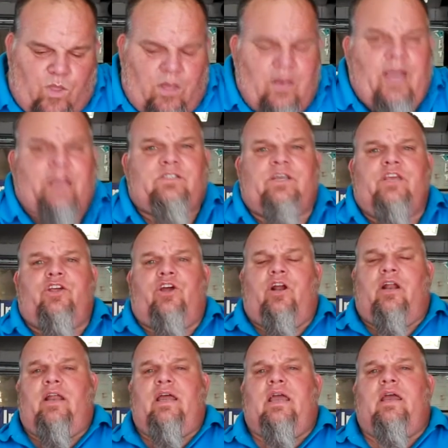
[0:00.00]
Next thing you're going
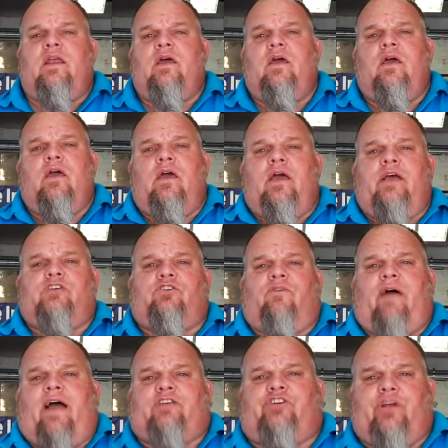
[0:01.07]
to need is a
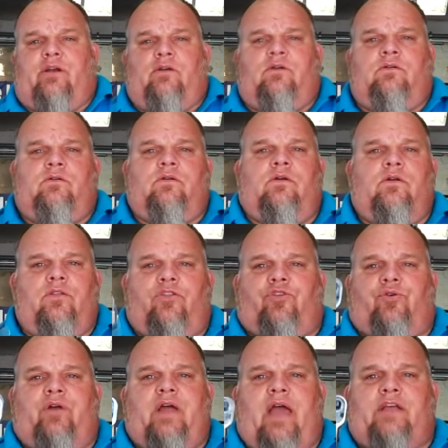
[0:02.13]
ratchet,
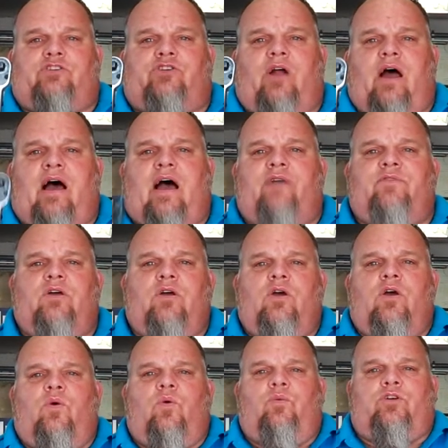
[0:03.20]
3/8 drive.
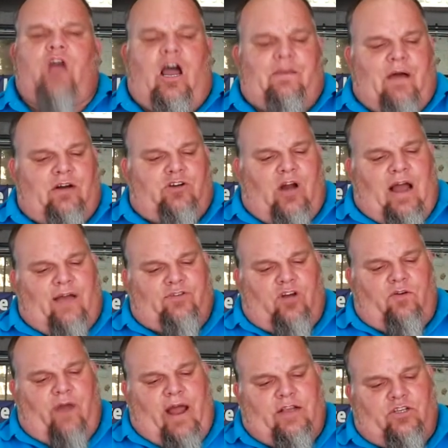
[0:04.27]
When we're talking about drives
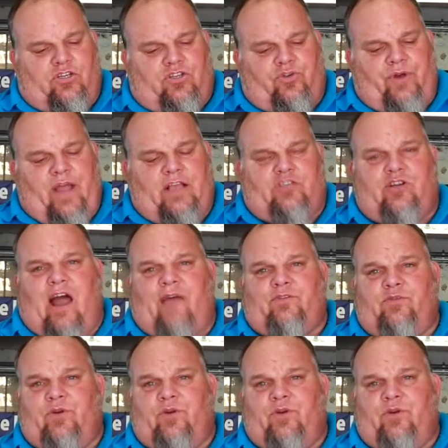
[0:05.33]
on ratchets, 3/8 drive is